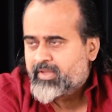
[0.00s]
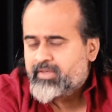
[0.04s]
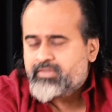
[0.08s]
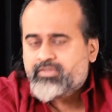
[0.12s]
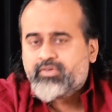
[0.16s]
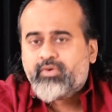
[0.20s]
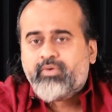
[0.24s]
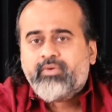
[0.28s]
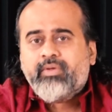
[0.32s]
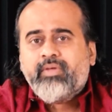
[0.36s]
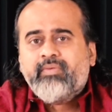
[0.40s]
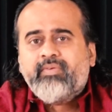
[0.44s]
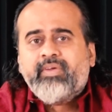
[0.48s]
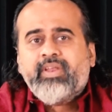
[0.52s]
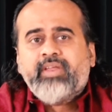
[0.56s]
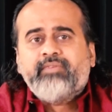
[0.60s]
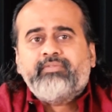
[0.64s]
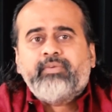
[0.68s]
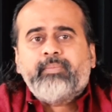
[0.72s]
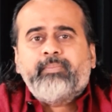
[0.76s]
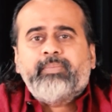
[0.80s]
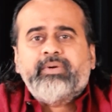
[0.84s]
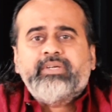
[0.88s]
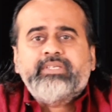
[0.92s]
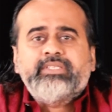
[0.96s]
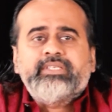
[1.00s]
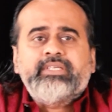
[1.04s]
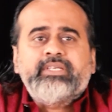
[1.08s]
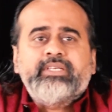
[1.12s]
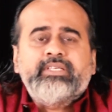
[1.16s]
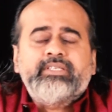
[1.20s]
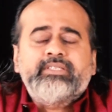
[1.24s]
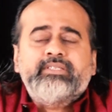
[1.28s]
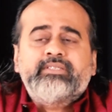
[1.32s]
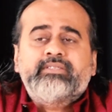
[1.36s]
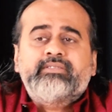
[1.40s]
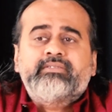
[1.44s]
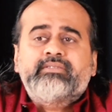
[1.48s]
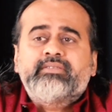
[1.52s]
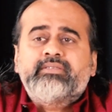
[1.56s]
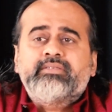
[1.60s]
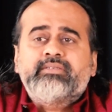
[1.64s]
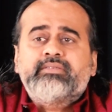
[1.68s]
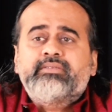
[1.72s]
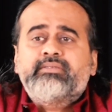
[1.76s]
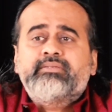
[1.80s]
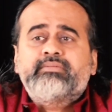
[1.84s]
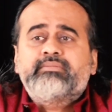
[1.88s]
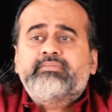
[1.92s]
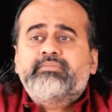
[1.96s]
So even if a person
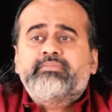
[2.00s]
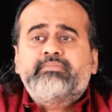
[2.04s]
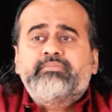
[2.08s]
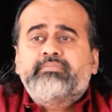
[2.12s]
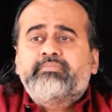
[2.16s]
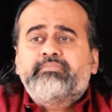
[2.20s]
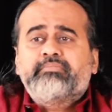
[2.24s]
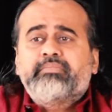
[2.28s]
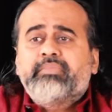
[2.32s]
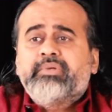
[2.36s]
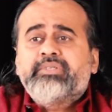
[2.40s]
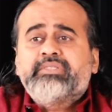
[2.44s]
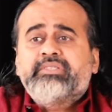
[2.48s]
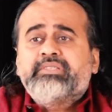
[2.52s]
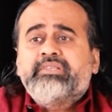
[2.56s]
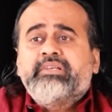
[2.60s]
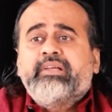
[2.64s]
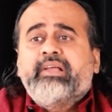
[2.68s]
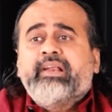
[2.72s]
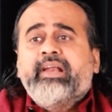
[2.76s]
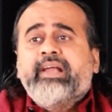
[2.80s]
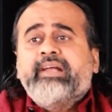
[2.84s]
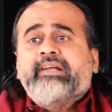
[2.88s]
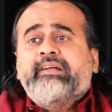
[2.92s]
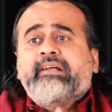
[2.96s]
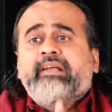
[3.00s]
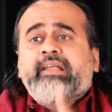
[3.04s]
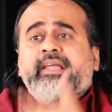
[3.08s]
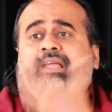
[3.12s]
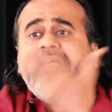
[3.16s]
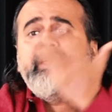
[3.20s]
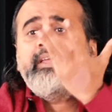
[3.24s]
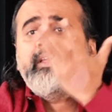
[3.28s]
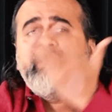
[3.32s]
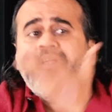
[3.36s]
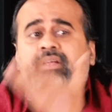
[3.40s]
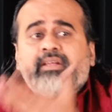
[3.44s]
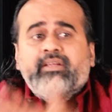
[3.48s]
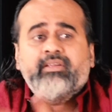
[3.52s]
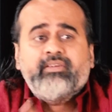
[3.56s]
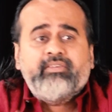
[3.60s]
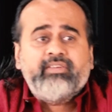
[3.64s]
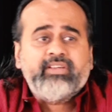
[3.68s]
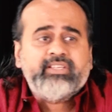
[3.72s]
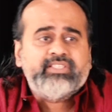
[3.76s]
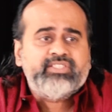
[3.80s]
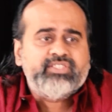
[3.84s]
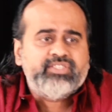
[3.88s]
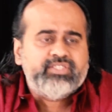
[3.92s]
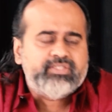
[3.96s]
is greatly
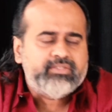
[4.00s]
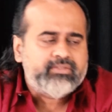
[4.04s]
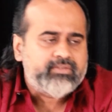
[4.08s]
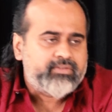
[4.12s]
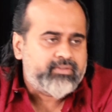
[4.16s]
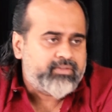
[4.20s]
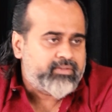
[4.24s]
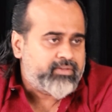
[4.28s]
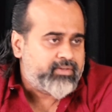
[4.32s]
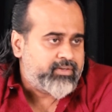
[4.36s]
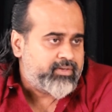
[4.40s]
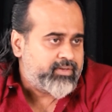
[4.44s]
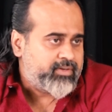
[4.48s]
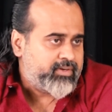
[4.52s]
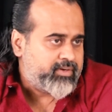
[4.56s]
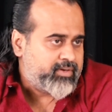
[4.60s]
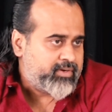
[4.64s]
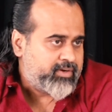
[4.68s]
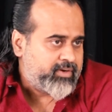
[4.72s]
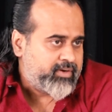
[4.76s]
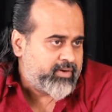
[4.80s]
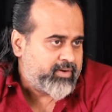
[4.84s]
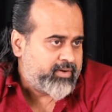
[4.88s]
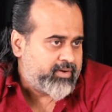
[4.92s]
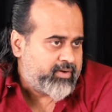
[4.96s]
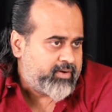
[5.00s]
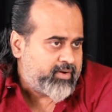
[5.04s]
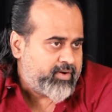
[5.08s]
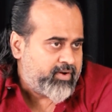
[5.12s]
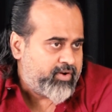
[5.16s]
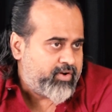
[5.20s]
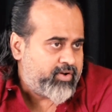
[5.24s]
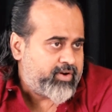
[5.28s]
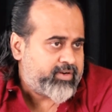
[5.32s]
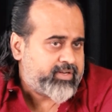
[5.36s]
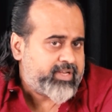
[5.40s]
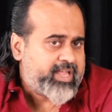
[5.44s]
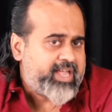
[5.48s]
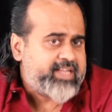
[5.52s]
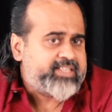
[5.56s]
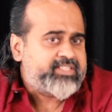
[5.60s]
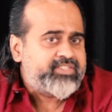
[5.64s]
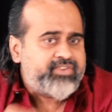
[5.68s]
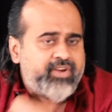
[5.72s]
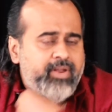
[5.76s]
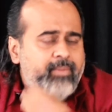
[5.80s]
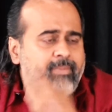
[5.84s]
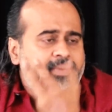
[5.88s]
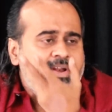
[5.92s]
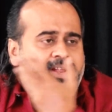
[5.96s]
rich or
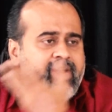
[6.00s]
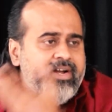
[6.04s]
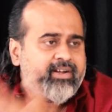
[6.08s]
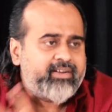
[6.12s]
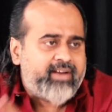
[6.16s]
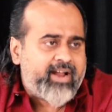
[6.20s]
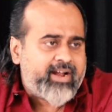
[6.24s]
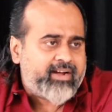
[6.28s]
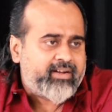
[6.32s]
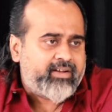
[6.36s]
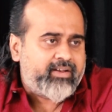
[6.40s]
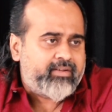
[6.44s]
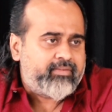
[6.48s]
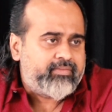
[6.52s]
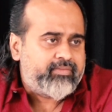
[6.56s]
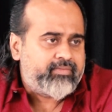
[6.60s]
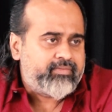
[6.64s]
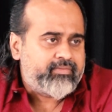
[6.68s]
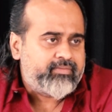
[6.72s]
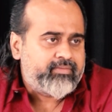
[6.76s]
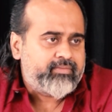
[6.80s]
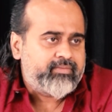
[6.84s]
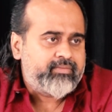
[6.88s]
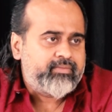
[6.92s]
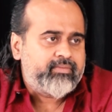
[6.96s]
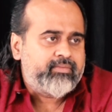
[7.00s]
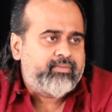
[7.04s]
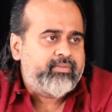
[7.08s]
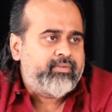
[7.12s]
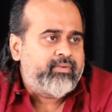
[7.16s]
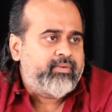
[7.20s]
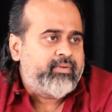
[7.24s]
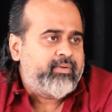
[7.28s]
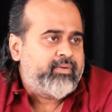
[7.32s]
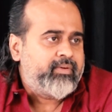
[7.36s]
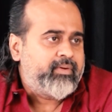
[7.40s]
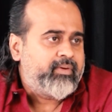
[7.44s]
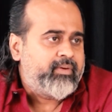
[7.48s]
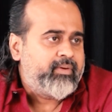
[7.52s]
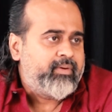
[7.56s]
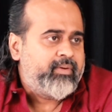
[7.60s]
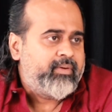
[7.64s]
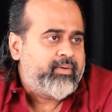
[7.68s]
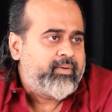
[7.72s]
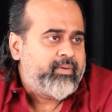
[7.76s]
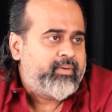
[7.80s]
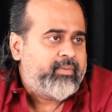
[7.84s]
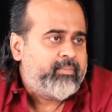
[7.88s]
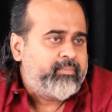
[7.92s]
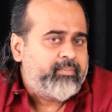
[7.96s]
extremely attractive,
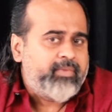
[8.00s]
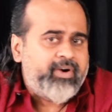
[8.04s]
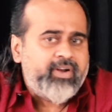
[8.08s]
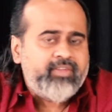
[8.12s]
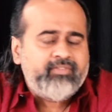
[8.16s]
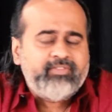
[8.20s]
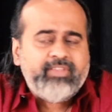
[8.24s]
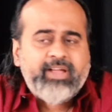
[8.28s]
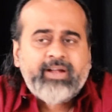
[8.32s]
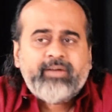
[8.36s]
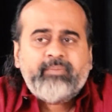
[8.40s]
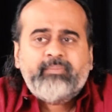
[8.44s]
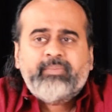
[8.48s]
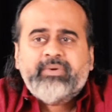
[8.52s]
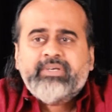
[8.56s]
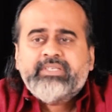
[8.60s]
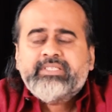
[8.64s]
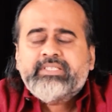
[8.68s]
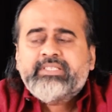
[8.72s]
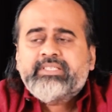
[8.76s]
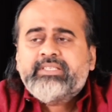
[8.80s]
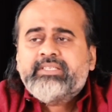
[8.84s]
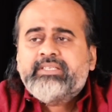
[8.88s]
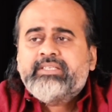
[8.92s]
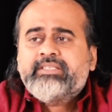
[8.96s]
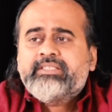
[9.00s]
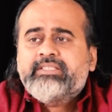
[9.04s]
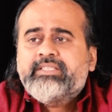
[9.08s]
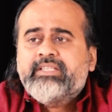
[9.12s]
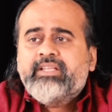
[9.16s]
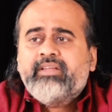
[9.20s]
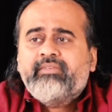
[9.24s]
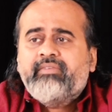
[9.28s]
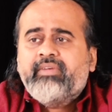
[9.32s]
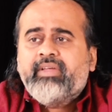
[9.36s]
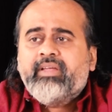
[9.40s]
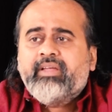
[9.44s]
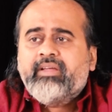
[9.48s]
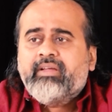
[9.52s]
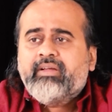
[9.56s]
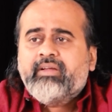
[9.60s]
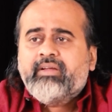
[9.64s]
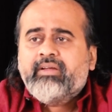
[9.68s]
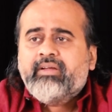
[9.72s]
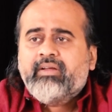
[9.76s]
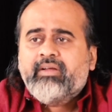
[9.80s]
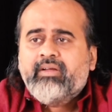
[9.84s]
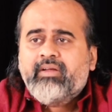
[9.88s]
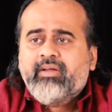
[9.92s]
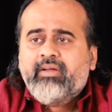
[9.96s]
but if that person is
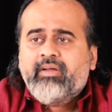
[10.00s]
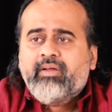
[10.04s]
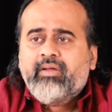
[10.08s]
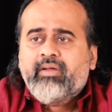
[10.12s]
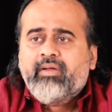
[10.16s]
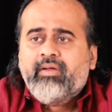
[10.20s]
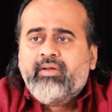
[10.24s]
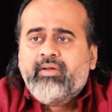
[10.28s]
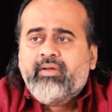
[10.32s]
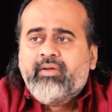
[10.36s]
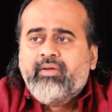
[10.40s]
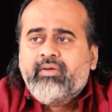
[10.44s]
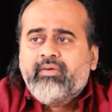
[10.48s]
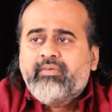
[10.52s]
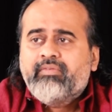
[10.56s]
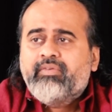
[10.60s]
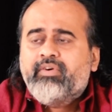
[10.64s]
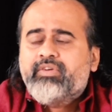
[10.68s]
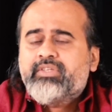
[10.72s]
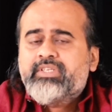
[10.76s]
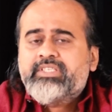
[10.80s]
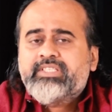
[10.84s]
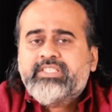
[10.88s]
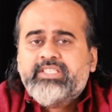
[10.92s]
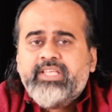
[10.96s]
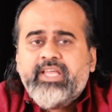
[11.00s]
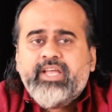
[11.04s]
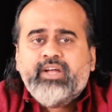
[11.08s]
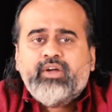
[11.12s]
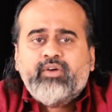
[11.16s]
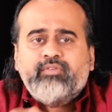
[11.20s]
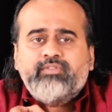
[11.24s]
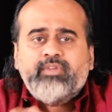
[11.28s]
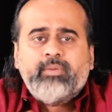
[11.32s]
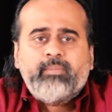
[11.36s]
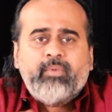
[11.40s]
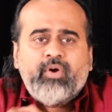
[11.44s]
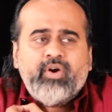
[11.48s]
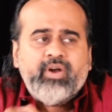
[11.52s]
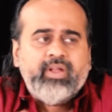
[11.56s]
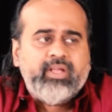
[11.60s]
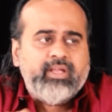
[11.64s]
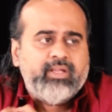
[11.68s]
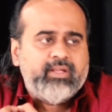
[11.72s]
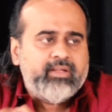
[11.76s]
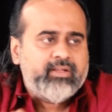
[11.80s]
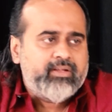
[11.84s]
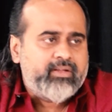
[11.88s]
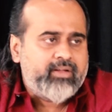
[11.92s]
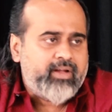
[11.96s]
living for the sake of the
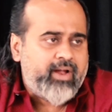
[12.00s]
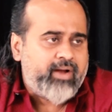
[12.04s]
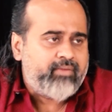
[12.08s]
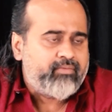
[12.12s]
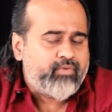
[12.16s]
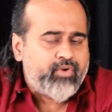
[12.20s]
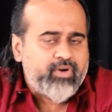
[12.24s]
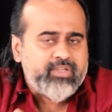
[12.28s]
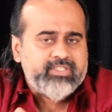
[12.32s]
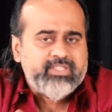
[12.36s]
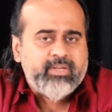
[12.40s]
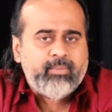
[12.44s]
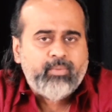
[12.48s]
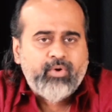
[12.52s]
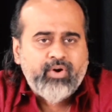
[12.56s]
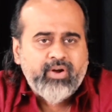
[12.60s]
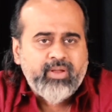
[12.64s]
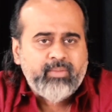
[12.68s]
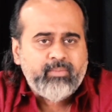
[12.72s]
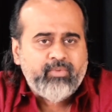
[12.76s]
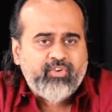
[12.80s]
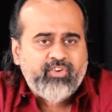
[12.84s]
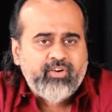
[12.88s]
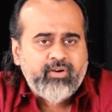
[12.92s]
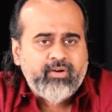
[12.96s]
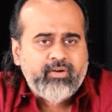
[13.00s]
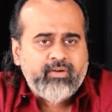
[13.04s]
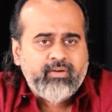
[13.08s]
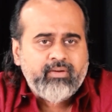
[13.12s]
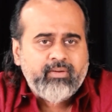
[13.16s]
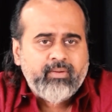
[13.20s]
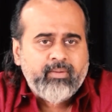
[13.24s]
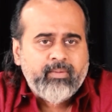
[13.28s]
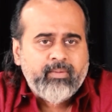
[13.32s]
body, and what does the body want?